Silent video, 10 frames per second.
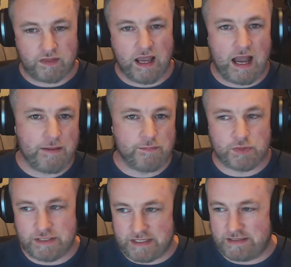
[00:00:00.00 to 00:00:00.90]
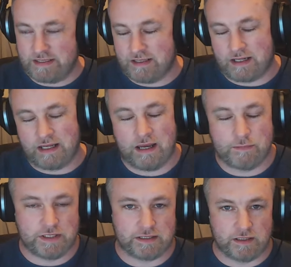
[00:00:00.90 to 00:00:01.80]
I'm predicting, I can't
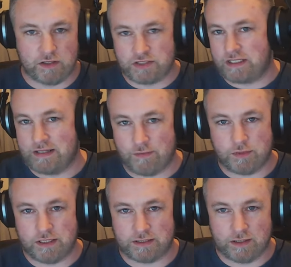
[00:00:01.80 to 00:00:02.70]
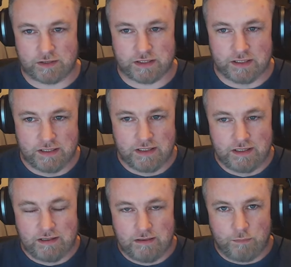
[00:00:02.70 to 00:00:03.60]
predict a loss, I can never predict a loss.
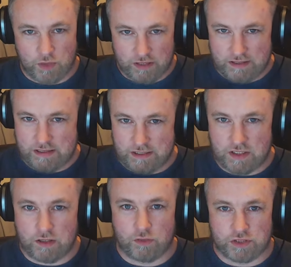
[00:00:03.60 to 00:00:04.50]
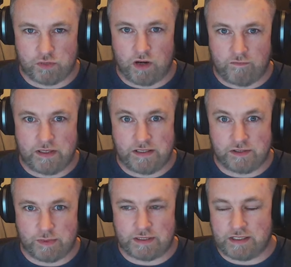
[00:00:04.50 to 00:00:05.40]
But this is the closest one I've been to
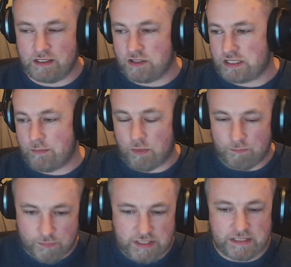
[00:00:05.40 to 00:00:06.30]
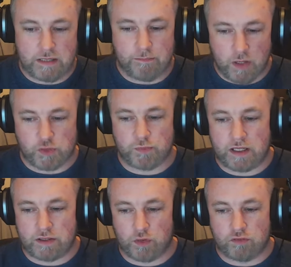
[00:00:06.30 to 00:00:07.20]
predicting a loss. I'm predicting a bounce
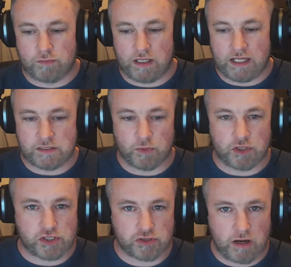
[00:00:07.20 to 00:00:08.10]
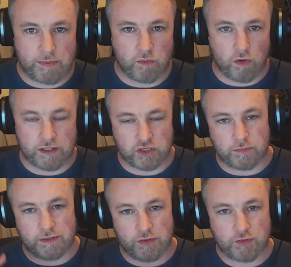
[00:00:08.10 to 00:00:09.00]
back though from the lads, but a scrappy one. It's going to
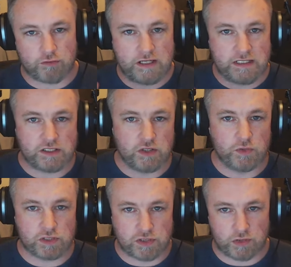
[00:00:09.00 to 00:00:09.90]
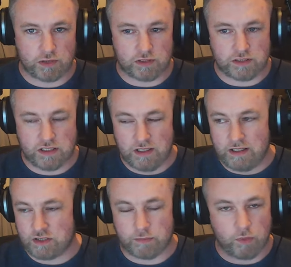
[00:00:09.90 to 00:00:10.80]
be 3-2 to Sunderland.
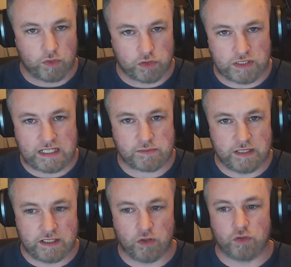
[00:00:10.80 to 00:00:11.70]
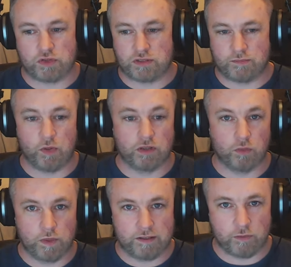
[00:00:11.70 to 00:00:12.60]
It's going to be one of those last minute goals to pull the
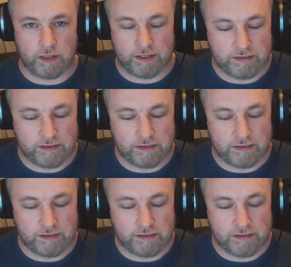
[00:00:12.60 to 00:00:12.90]
winner away.